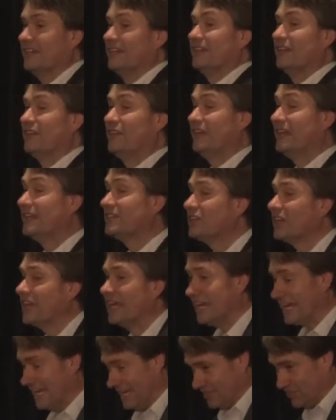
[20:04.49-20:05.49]
The things are going
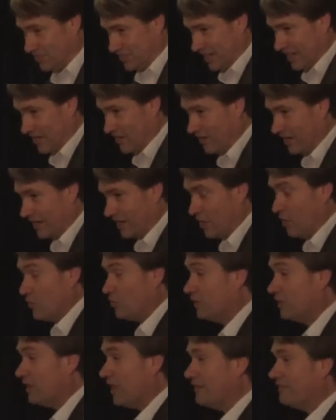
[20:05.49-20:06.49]
to get scarier.
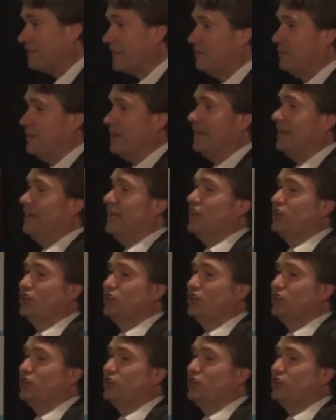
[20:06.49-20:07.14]
Will life get better?